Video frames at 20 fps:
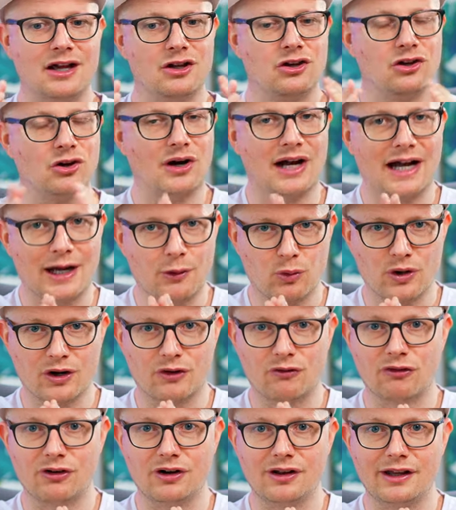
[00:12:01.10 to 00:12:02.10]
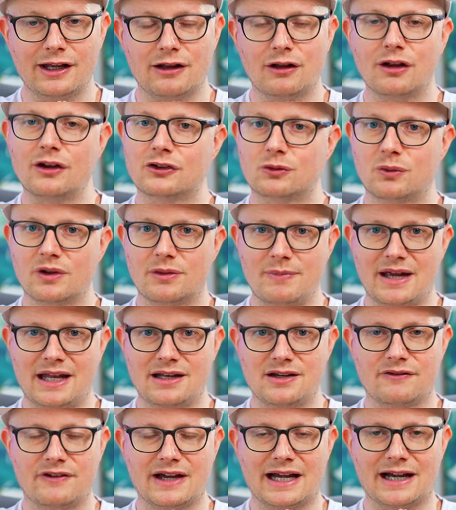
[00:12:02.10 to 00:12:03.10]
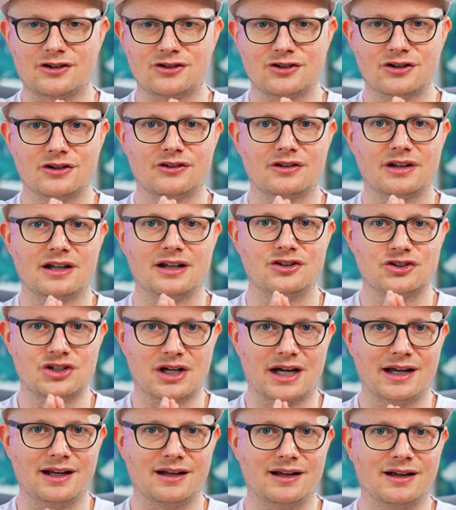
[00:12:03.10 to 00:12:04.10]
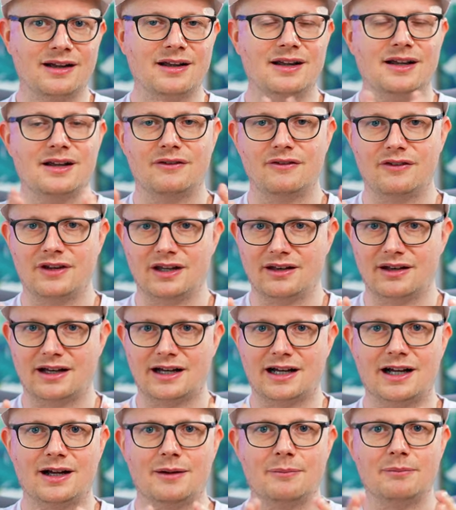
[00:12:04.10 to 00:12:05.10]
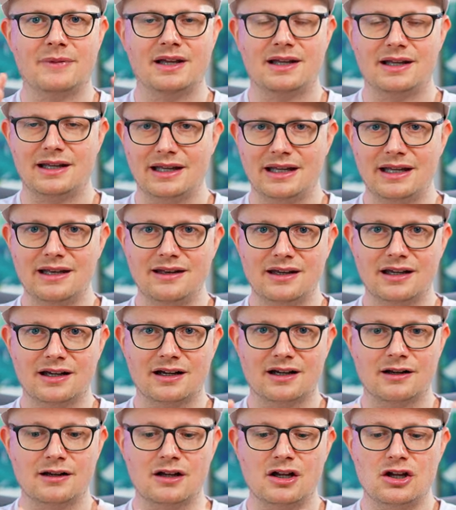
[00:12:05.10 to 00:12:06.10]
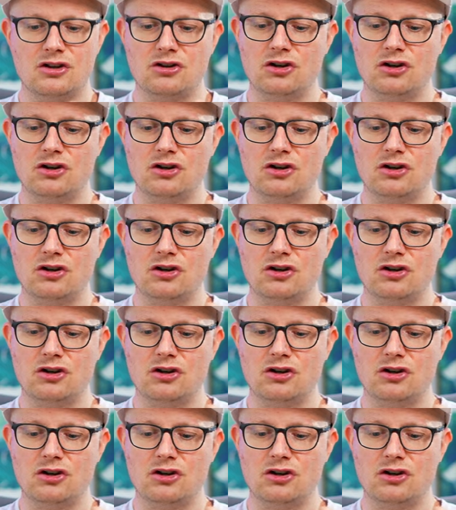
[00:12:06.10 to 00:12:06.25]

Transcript: You know, I work really close with manufacturers in China, Vietnam, India.